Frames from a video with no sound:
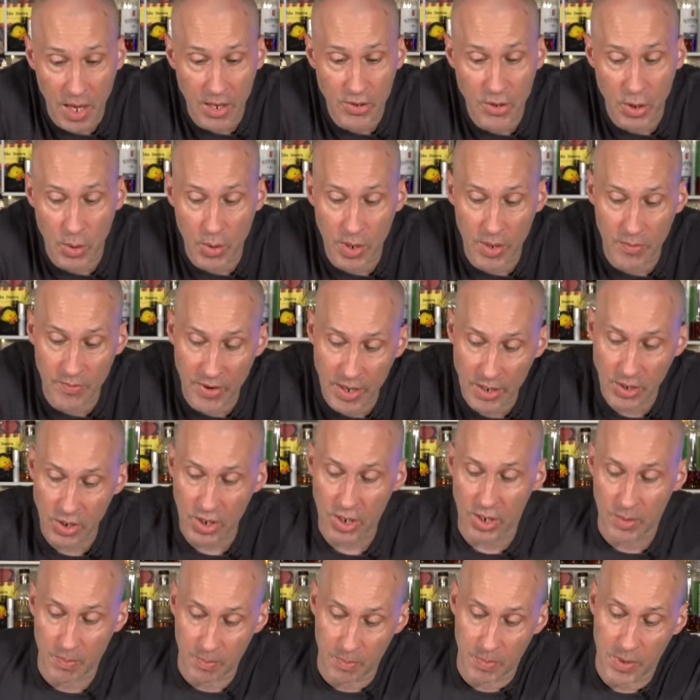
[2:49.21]
so it
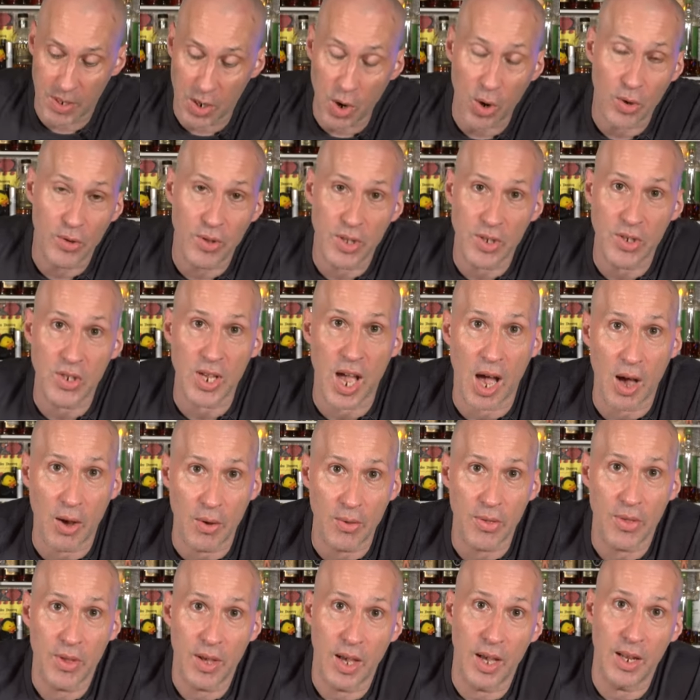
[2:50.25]
ventured beyond the
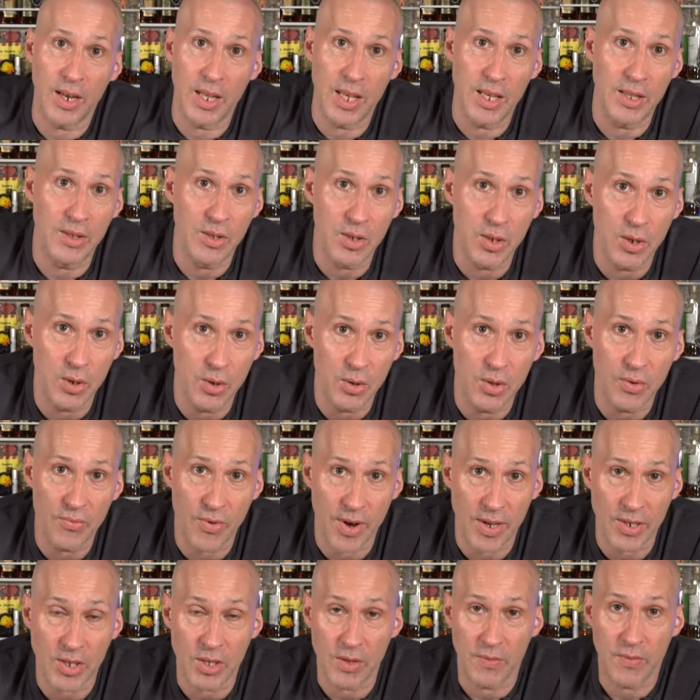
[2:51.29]
South and into the
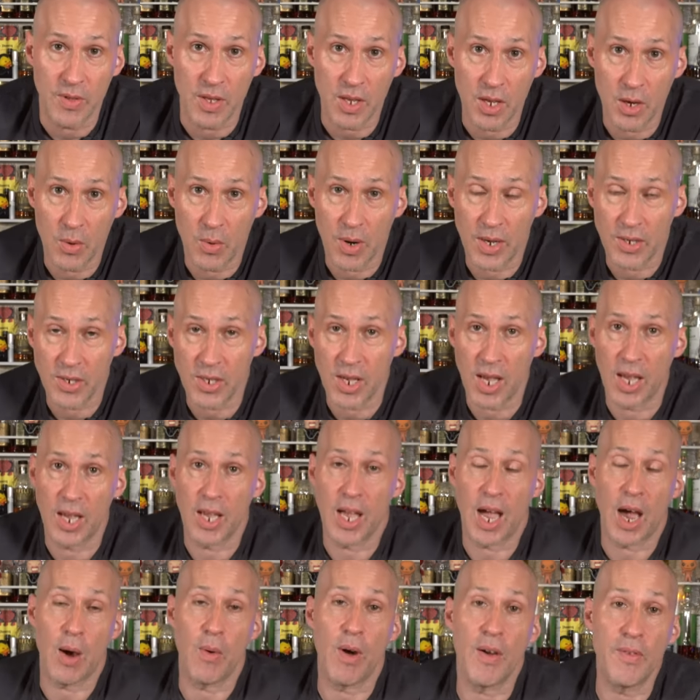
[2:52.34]
rest of the USA.
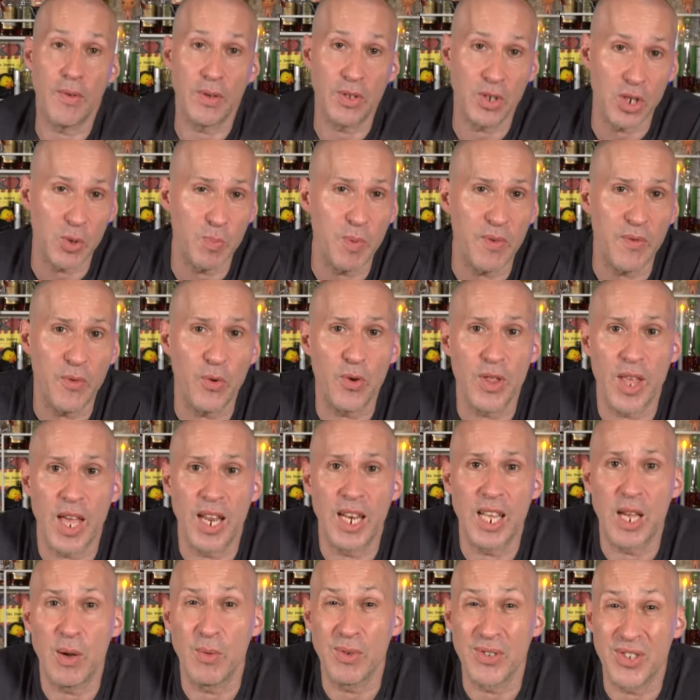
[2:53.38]
However, just before
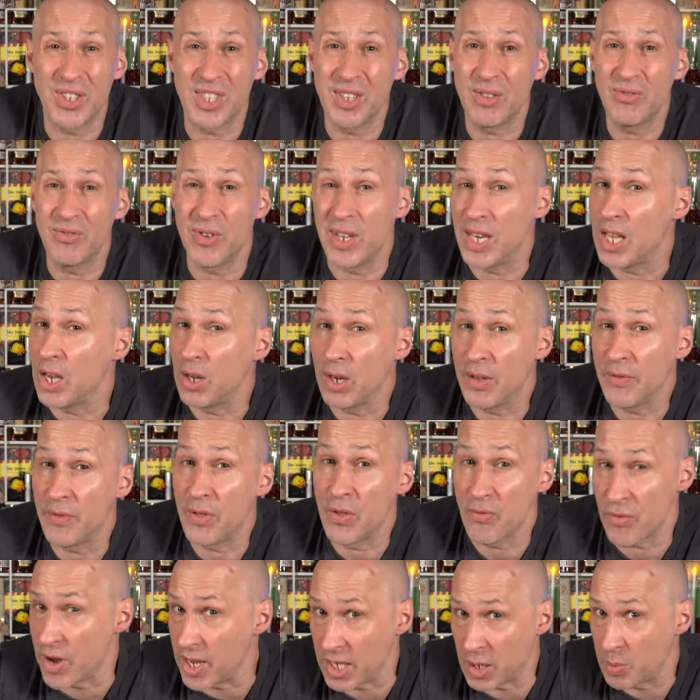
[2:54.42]
then, it was still really only
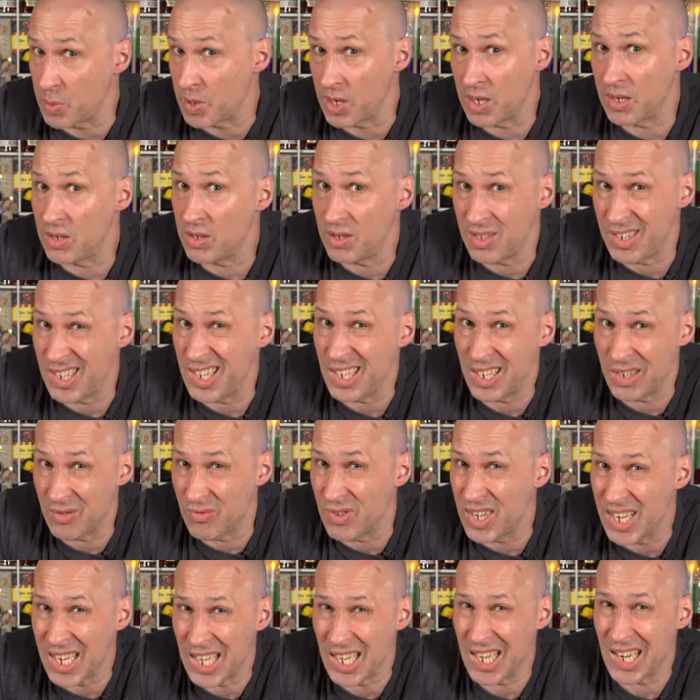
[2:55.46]
for the rich because you needed
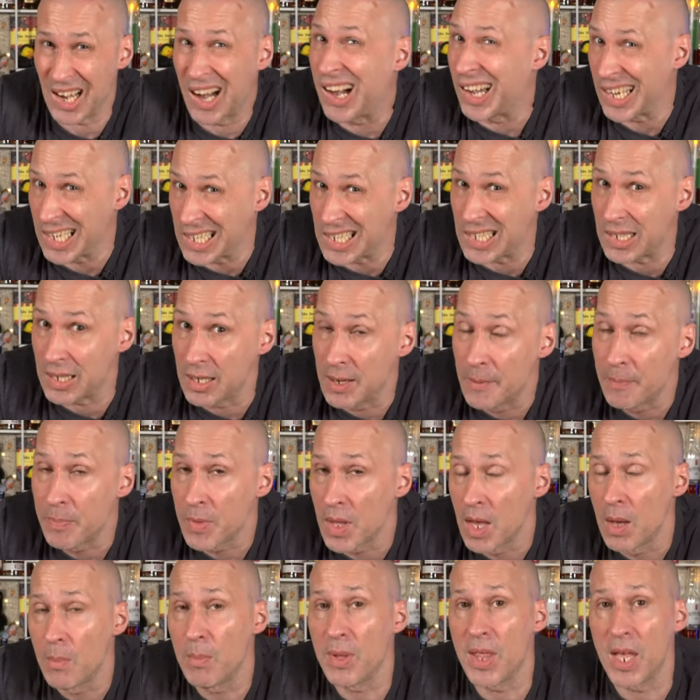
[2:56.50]
really ice.
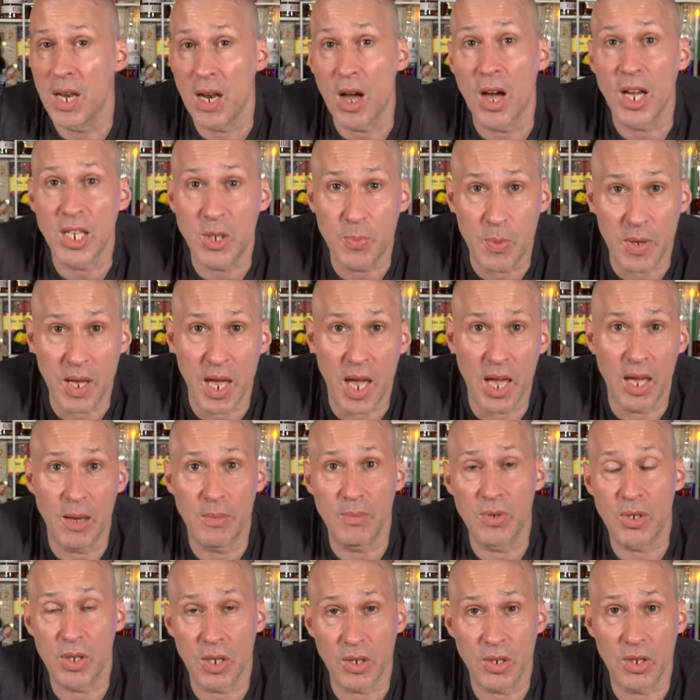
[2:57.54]
But then ice
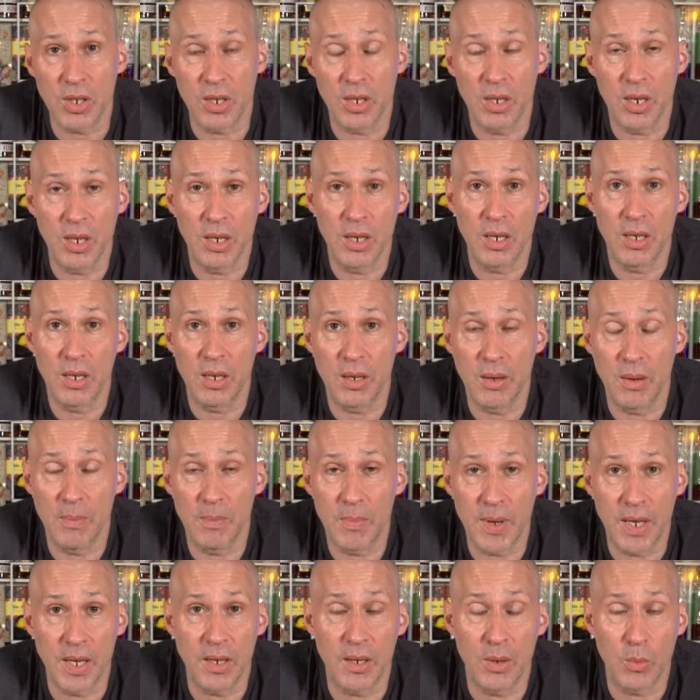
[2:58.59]
became such a, a
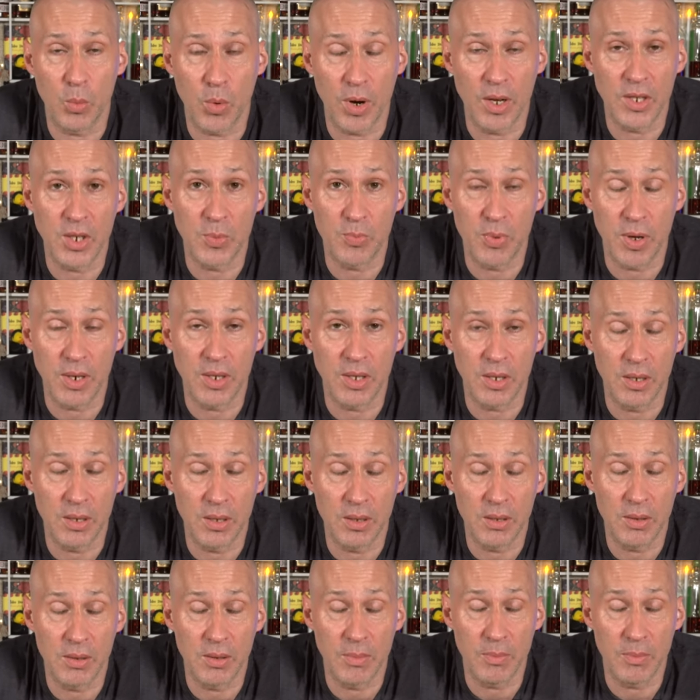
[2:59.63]
big widespread
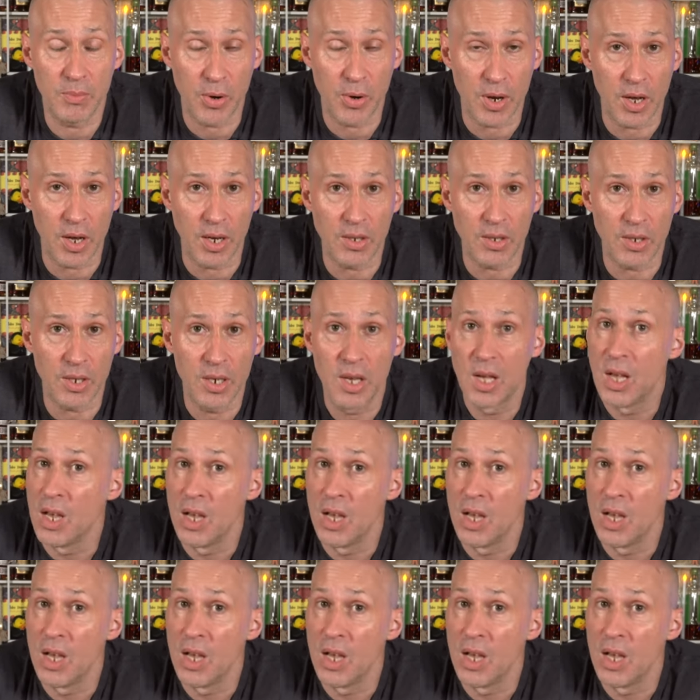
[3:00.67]
product